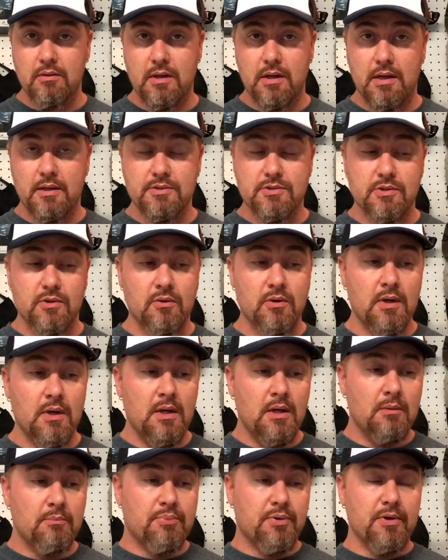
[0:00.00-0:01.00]
Okay, so
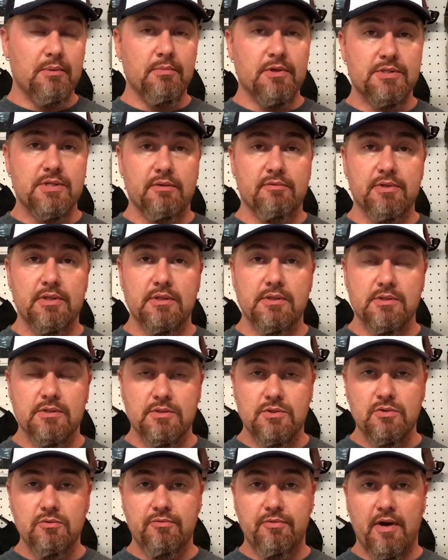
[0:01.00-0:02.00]
pretty much everything's
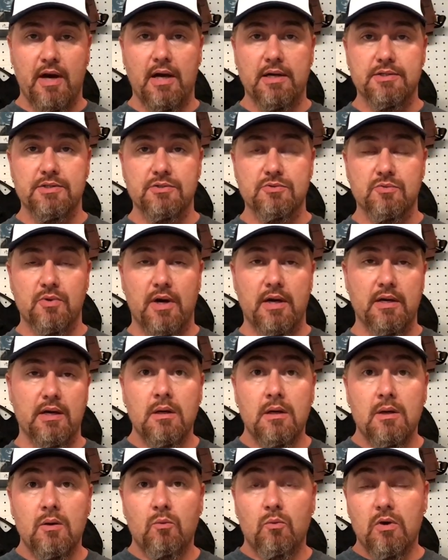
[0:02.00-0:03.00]
in two factions right now.